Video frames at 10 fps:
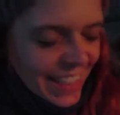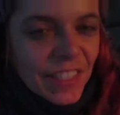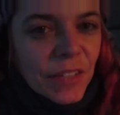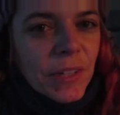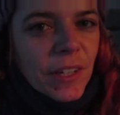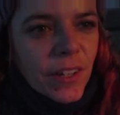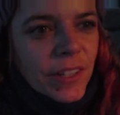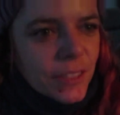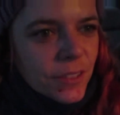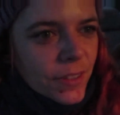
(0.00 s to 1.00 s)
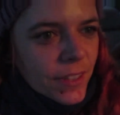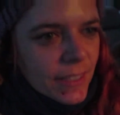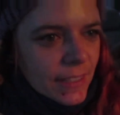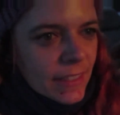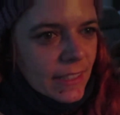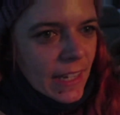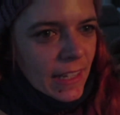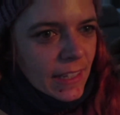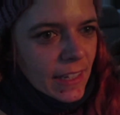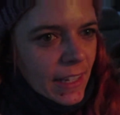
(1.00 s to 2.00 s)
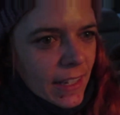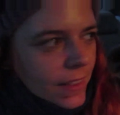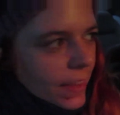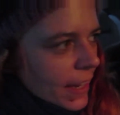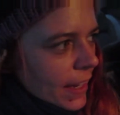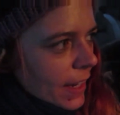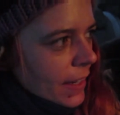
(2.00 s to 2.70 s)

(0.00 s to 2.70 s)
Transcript: So we're going to the deli, and then